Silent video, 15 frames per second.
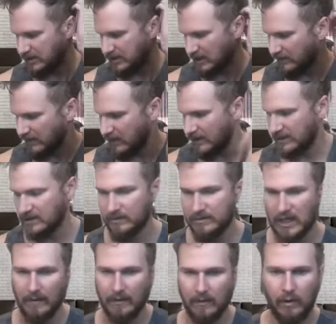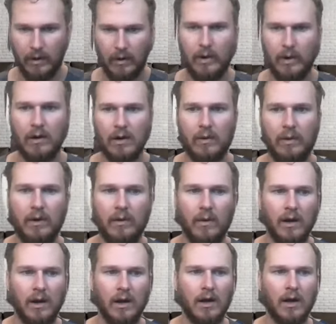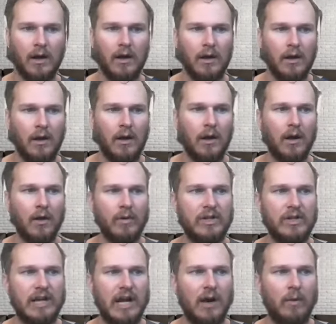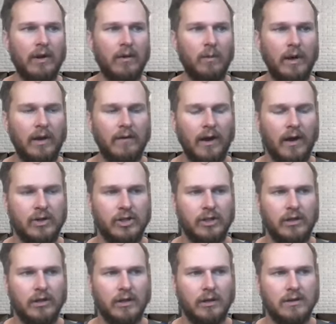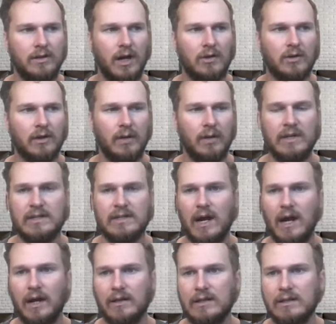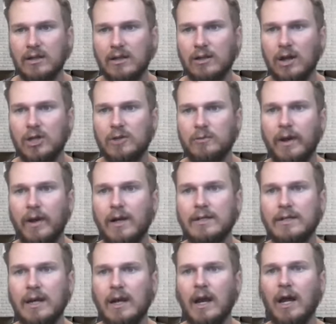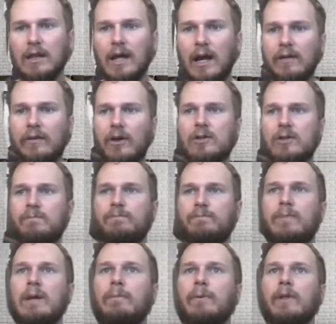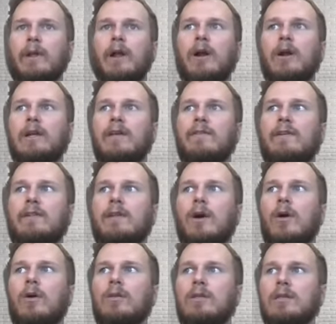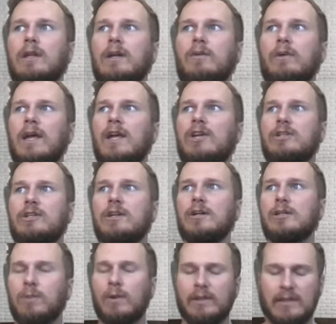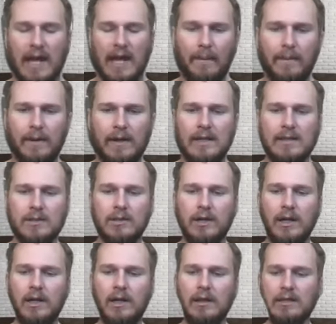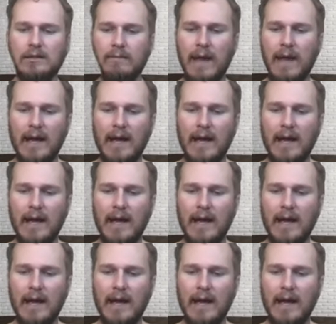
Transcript: is kind of like subtopic. We were reaching out. We've actually talked to like B-Stock and these other large players. A lot of those people that are giving the liquidation deals, what's happening is they're getting these